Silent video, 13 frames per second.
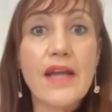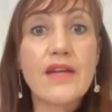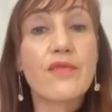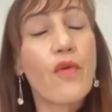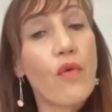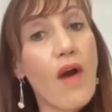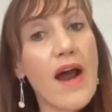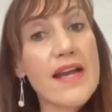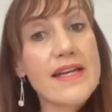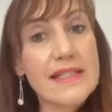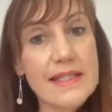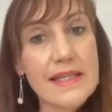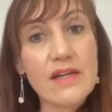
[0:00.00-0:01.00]
And
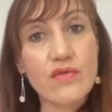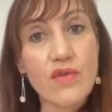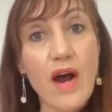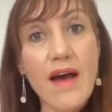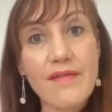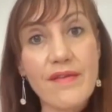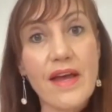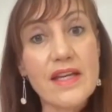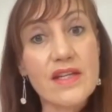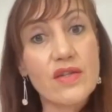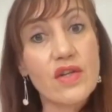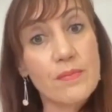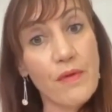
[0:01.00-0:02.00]
for riders and
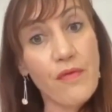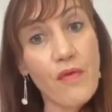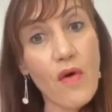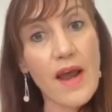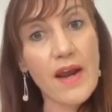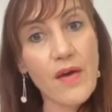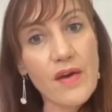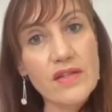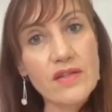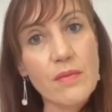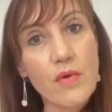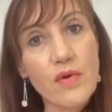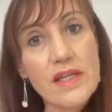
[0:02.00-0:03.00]
driver. And just before I
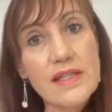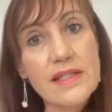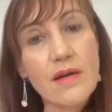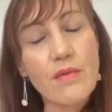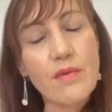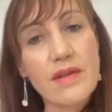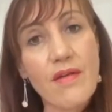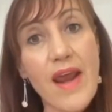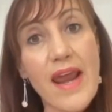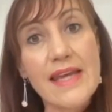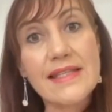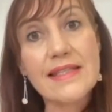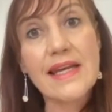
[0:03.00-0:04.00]
go into more detail with the